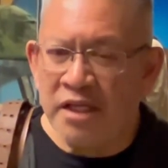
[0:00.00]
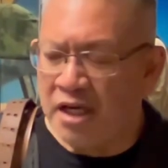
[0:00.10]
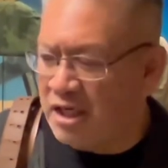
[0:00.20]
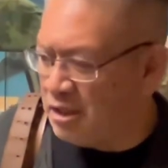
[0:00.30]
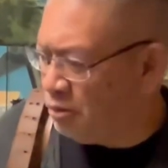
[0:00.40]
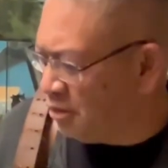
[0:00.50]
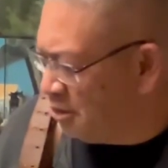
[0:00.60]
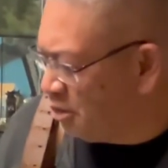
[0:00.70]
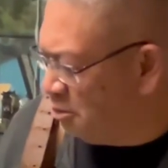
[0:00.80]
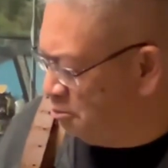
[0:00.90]
Yeah, we're going
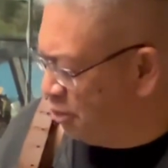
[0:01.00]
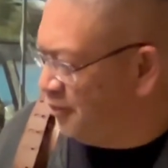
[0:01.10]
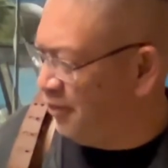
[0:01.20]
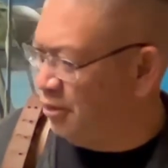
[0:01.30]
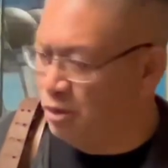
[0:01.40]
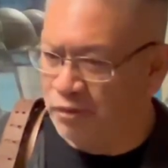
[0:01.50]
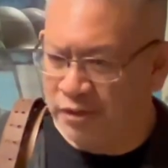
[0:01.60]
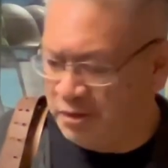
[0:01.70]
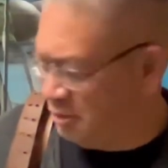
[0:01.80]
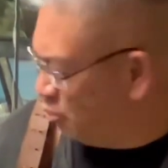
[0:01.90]
to go briefly over
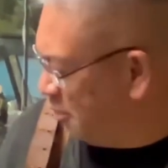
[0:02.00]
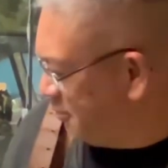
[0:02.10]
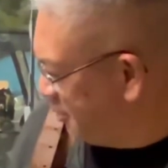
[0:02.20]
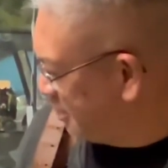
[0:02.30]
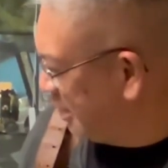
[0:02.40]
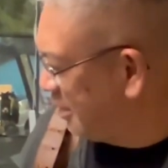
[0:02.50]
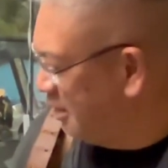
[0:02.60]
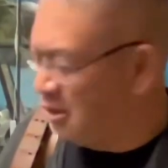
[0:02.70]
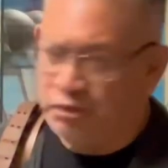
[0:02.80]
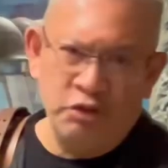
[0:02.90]
the weapons that
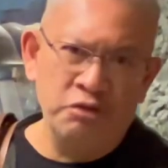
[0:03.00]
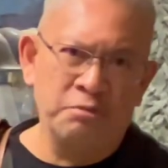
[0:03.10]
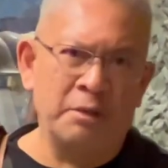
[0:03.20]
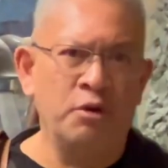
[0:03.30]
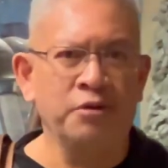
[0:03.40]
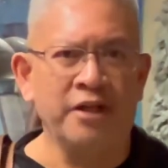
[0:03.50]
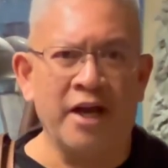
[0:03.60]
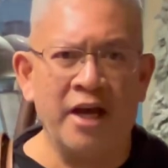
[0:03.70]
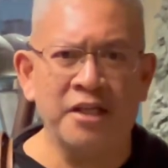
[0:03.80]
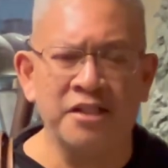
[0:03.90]
are used by both the
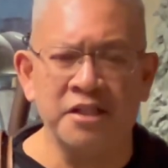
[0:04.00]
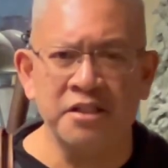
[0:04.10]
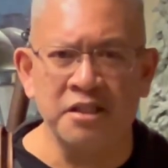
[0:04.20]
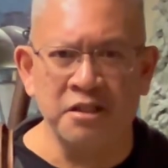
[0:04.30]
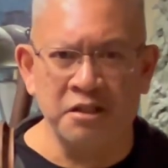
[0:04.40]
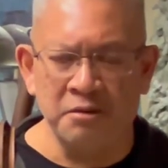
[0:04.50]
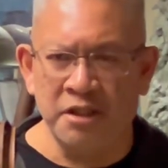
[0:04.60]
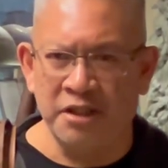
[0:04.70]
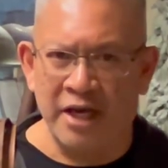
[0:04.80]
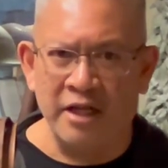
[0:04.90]
Axis
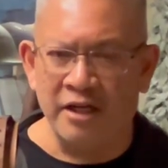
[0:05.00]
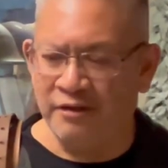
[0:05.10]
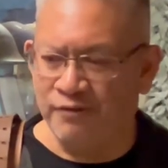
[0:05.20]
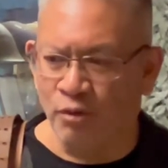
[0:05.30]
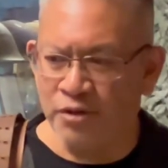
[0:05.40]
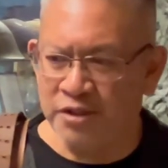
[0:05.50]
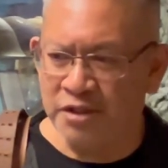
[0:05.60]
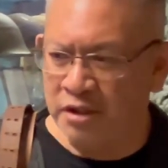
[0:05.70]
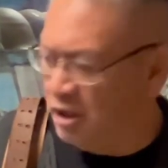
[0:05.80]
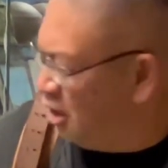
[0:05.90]
and the Allied
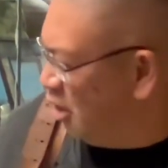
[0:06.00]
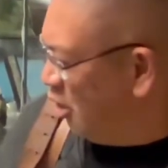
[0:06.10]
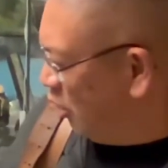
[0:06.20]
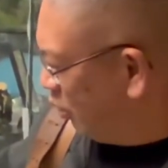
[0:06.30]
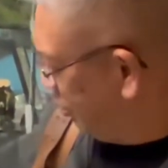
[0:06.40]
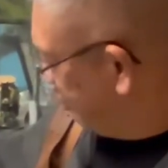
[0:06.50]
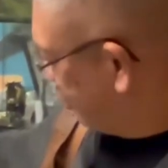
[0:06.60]
forces. We're going to